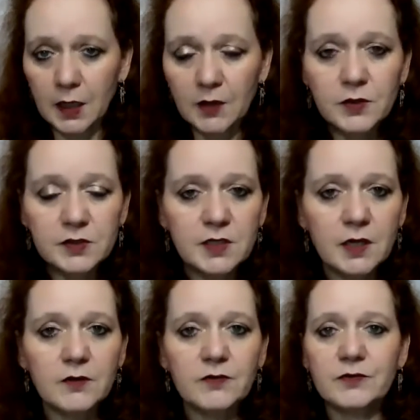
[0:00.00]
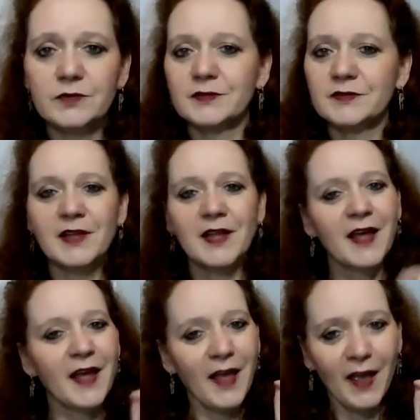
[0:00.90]
love yourself,
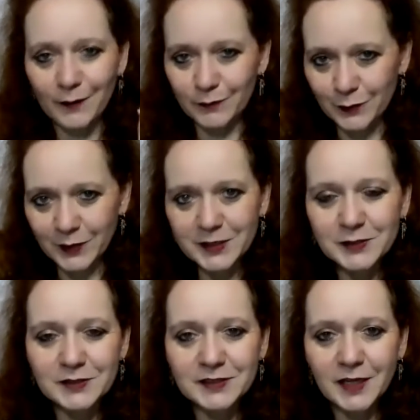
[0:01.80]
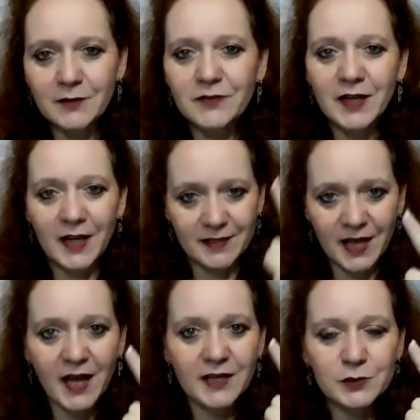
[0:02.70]
embrace yourself,
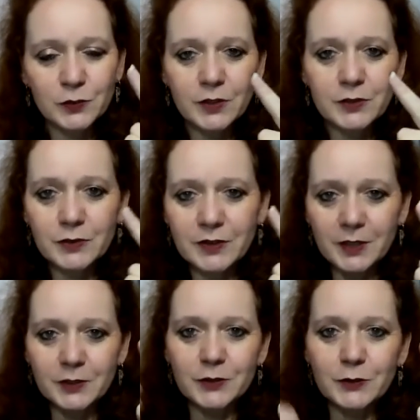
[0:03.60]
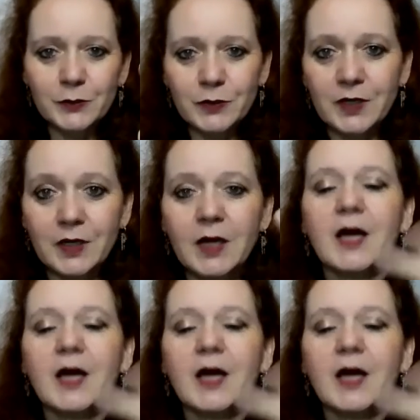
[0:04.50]
and that is going to lead to